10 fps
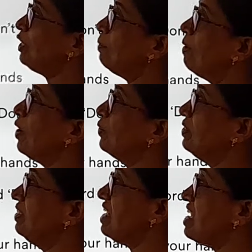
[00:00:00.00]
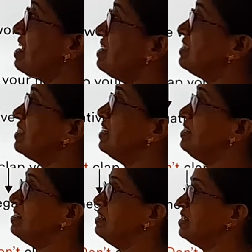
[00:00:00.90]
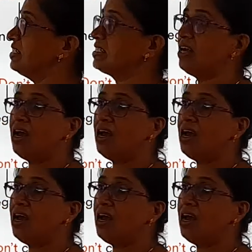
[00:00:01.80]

about these sentences?